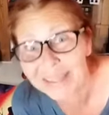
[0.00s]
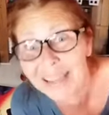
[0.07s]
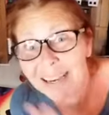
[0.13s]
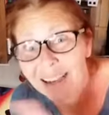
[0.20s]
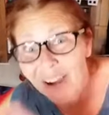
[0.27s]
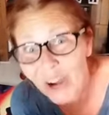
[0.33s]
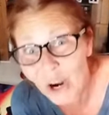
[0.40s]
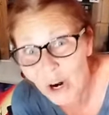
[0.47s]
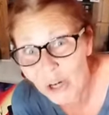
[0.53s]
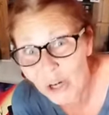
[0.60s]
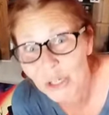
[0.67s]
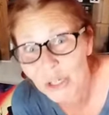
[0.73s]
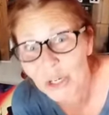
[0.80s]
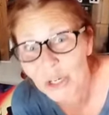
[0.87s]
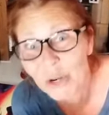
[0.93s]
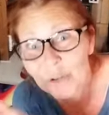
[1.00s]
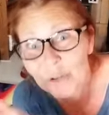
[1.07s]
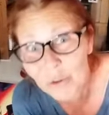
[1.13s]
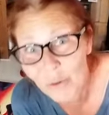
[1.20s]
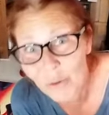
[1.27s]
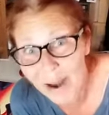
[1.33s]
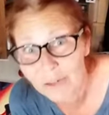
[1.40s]
like art shows,
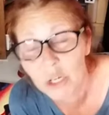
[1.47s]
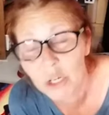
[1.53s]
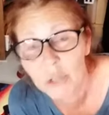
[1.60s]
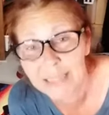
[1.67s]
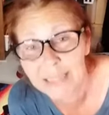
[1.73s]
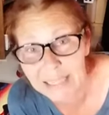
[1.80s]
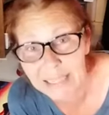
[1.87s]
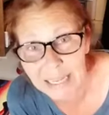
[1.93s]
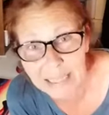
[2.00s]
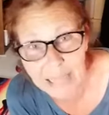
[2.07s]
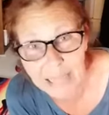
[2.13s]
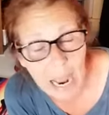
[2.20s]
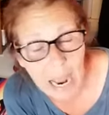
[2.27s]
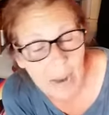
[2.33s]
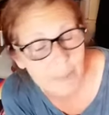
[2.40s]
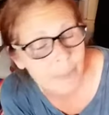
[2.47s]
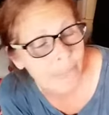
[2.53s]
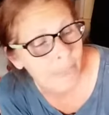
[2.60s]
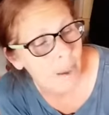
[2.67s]
craft shows, things like that.